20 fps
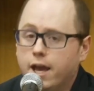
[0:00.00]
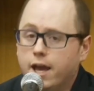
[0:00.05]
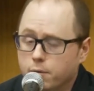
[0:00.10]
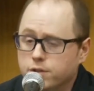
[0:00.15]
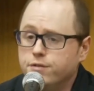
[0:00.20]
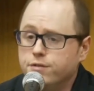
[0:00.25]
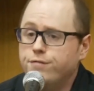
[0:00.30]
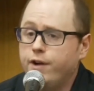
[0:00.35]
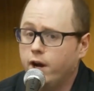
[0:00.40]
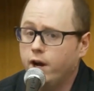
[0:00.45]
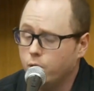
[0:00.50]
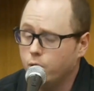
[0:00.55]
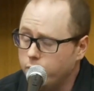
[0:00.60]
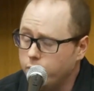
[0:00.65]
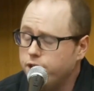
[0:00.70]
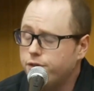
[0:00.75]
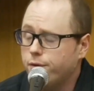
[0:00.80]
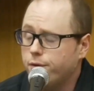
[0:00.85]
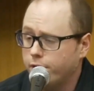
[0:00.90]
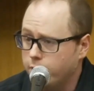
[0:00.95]
Yeah, it was a very
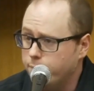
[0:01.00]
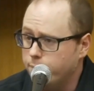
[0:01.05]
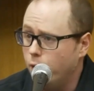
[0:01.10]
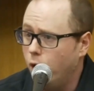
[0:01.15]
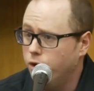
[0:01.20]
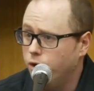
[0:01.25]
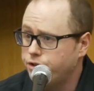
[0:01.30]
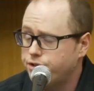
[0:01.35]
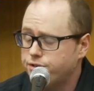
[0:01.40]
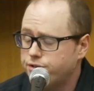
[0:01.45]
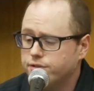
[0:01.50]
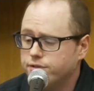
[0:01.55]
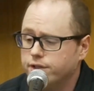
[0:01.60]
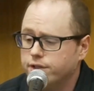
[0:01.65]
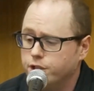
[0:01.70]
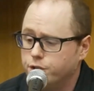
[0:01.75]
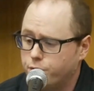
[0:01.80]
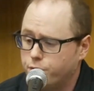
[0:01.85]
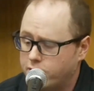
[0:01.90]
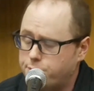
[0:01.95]
weak, 30 pulse.
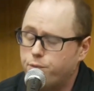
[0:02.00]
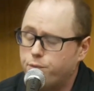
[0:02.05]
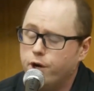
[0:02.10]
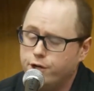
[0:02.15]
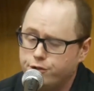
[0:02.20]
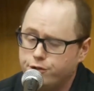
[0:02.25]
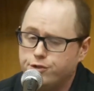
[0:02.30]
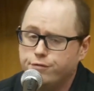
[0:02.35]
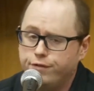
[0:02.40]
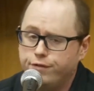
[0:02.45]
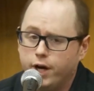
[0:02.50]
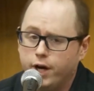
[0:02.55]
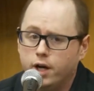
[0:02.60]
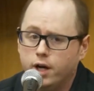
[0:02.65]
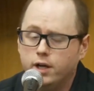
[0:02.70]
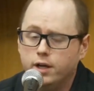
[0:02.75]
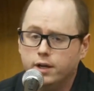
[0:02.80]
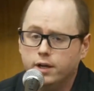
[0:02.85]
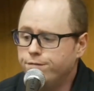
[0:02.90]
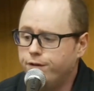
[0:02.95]
And his respirations are
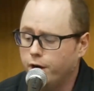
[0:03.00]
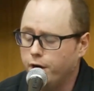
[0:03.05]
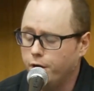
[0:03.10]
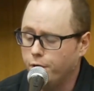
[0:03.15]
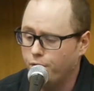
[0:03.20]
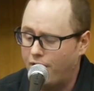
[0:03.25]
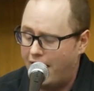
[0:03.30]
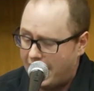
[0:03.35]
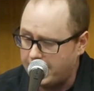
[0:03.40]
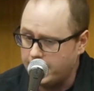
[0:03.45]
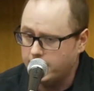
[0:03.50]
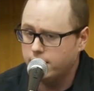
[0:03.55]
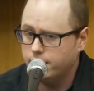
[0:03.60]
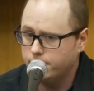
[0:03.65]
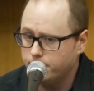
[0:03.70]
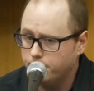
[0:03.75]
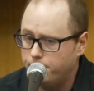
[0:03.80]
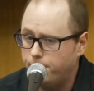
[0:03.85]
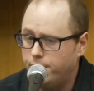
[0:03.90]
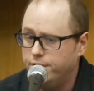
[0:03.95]
very, very erratic,
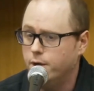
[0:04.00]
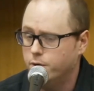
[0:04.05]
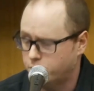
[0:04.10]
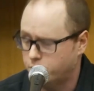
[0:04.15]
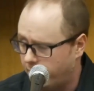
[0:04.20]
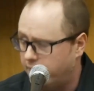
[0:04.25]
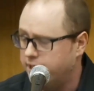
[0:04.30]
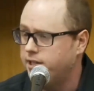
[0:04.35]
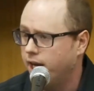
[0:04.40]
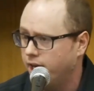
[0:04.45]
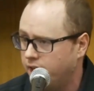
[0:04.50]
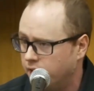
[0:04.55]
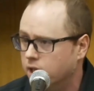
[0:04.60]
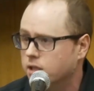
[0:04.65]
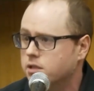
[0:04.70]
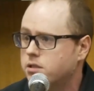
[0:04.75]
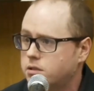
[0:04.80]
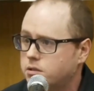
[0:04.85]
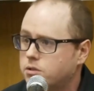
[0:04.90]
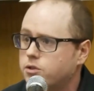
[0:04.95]
but they were
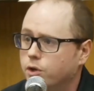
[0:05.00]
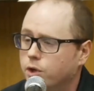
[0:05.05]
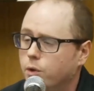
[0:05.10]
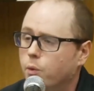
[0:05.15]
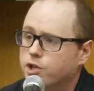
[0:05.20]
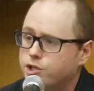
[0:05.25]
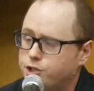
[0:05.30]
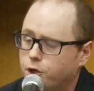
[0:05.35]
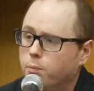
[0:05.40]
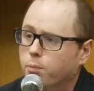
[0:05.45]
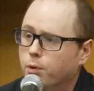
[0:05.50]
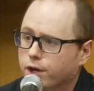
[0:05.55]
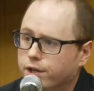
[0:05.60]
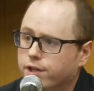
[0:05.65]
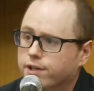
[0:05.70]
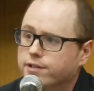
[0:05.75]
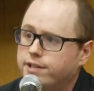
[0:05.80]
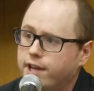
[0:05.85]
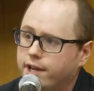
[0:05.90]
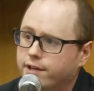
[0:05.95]
spontaneous, so he was still
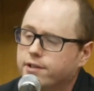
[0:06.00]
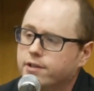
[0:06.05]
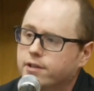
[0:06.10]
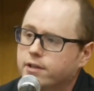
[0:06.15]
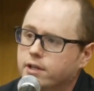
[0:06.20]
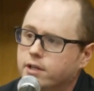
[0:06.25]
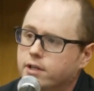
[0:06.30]
breathing technically.